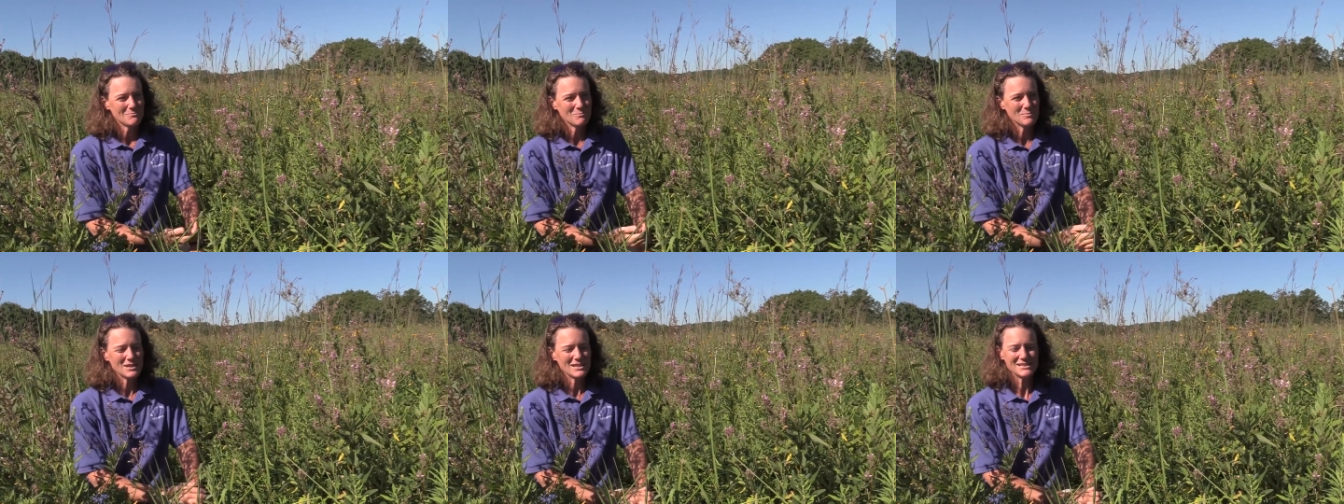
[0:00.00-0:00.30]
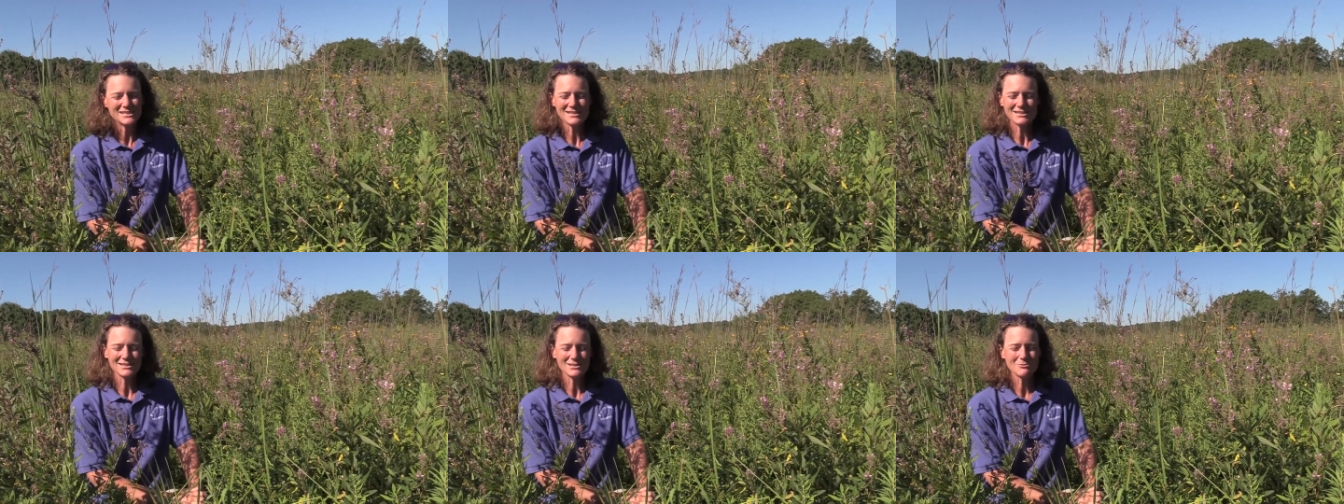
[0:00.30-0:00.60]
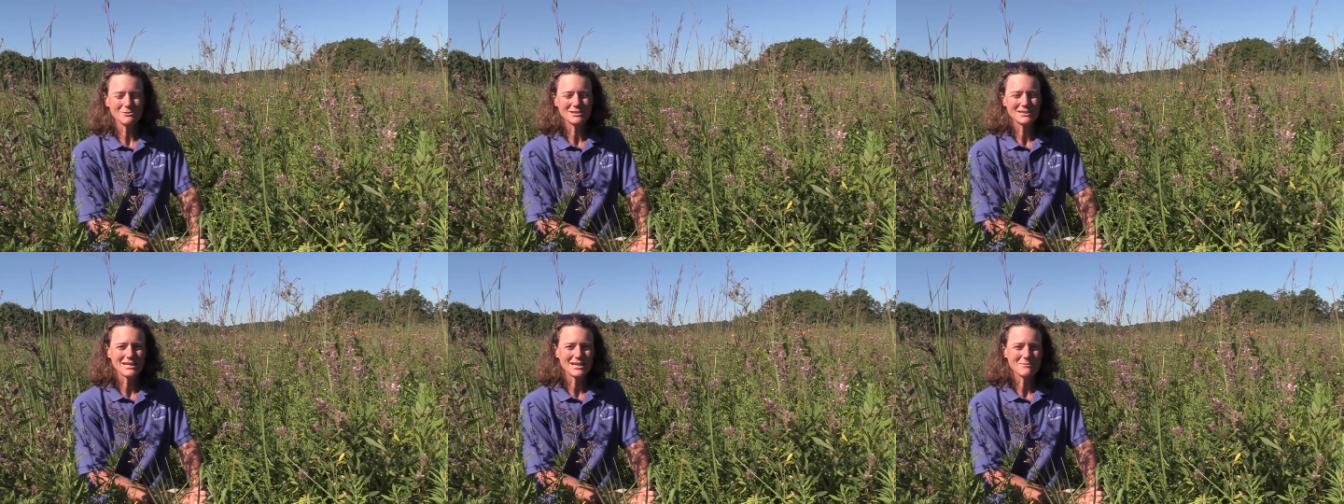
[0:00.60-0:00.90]
Basically
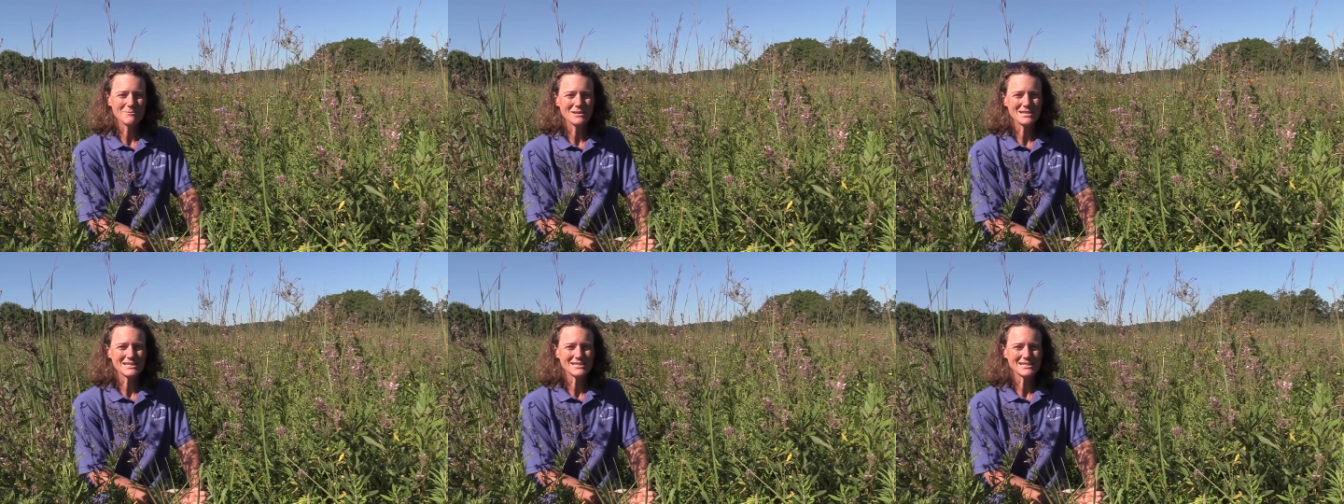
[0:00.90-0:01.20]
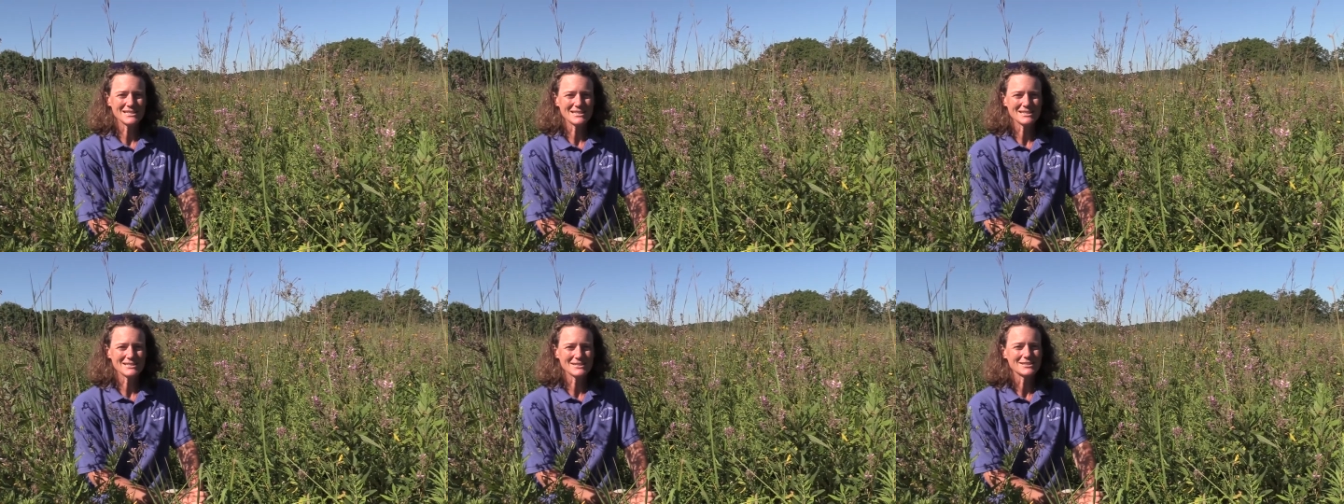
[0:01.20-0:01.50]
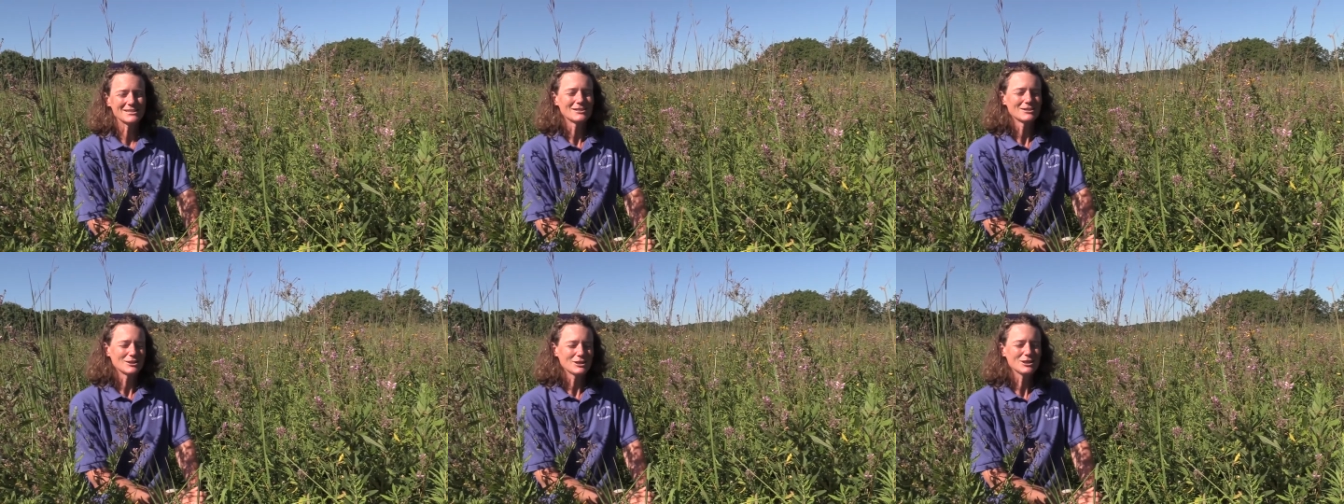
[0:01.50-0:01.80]
what that means
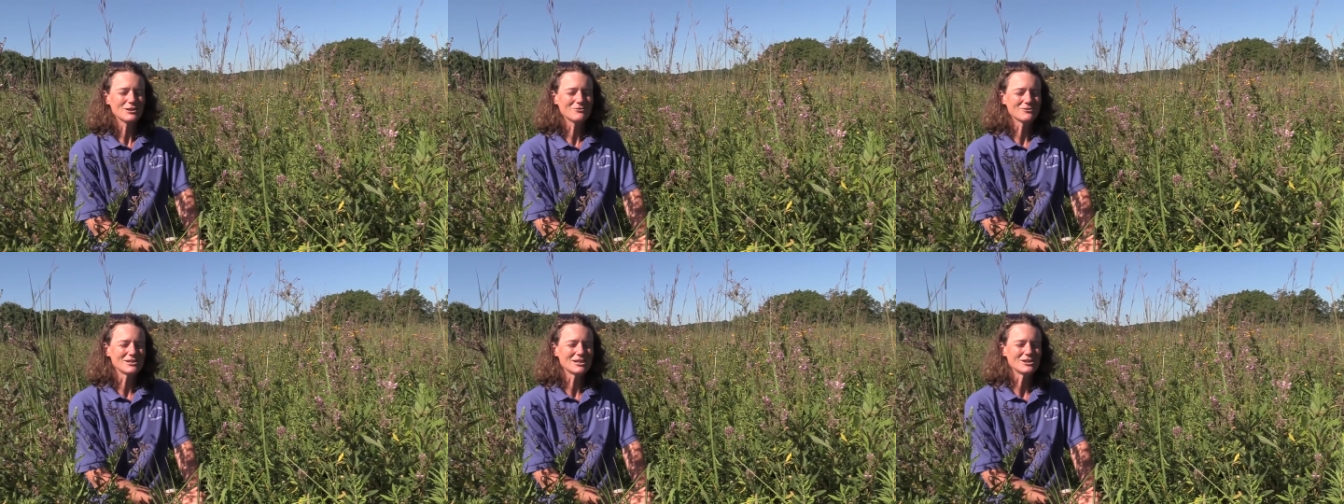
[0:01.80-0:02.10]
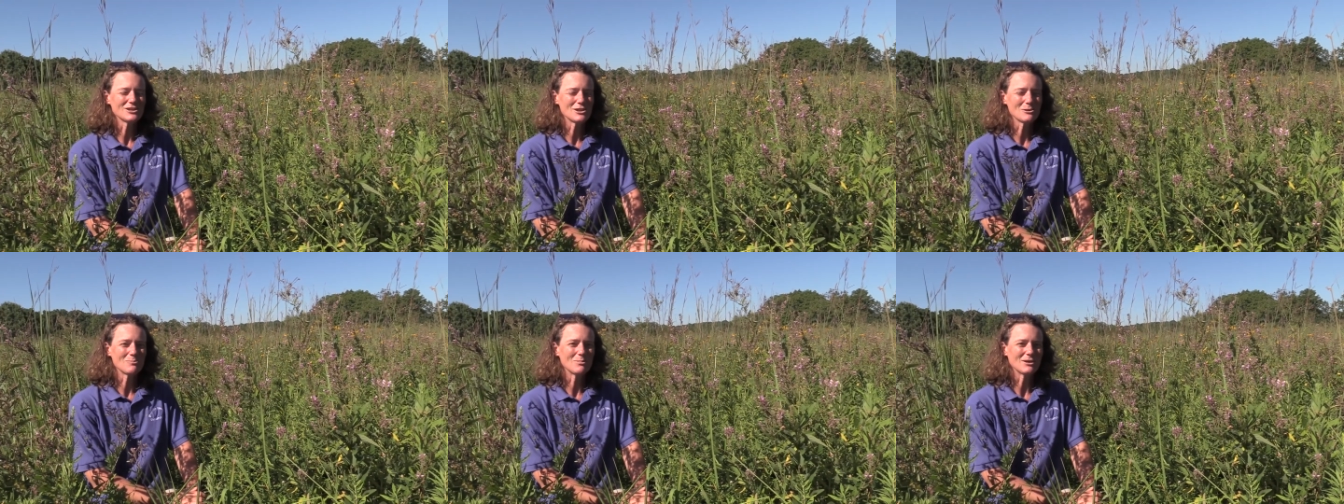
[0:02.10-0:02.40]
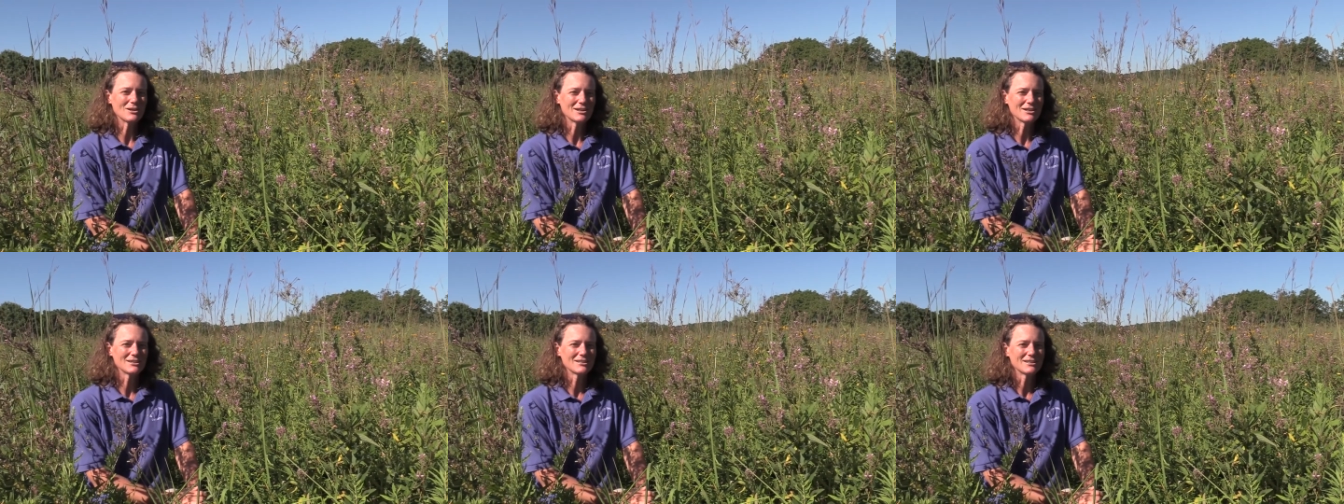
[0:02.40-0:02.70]
is you've done your
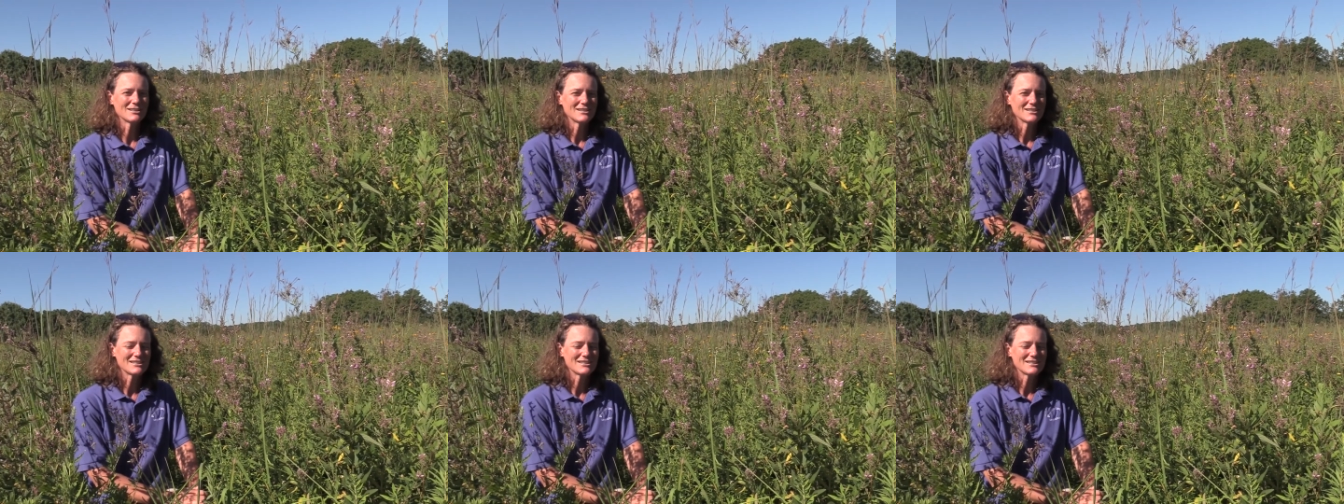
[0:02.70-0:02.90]
part